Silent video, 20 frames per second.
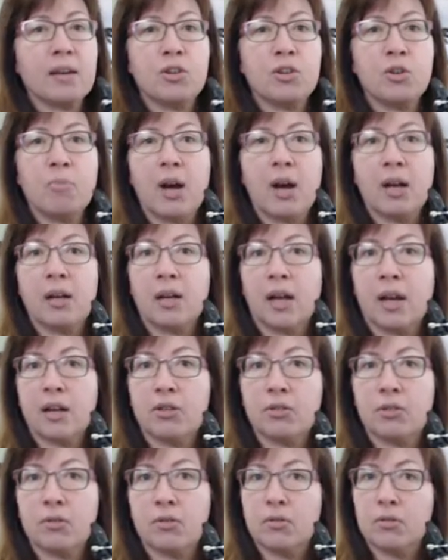Might like
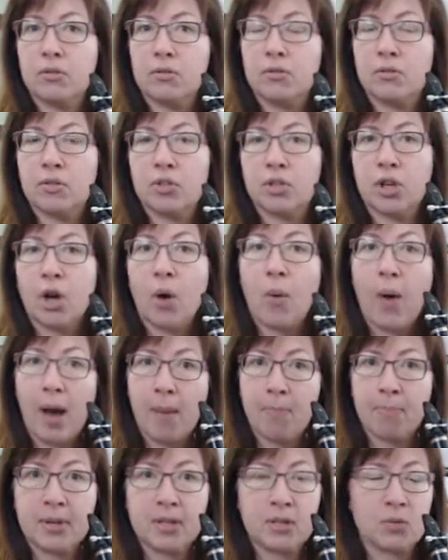to go
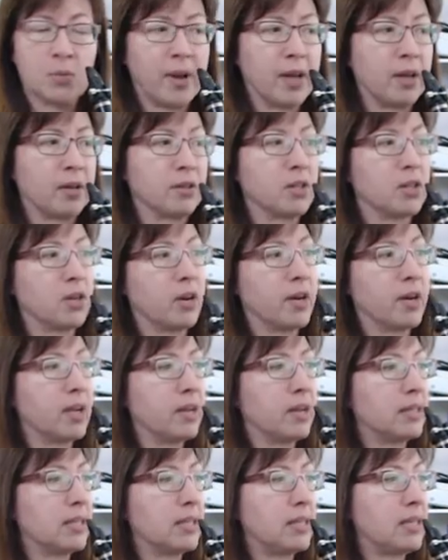up as well, starting
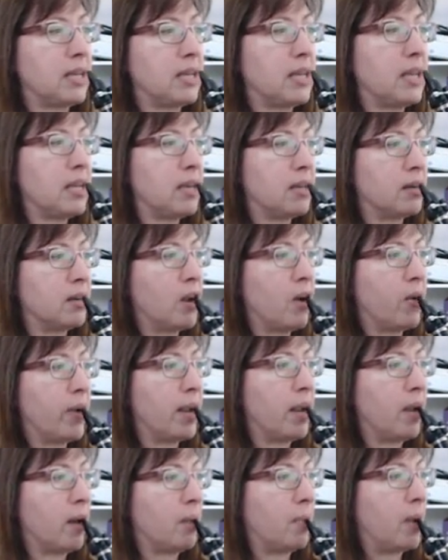on C and
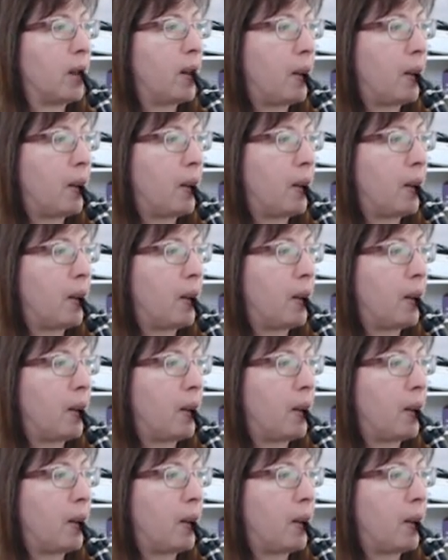going up.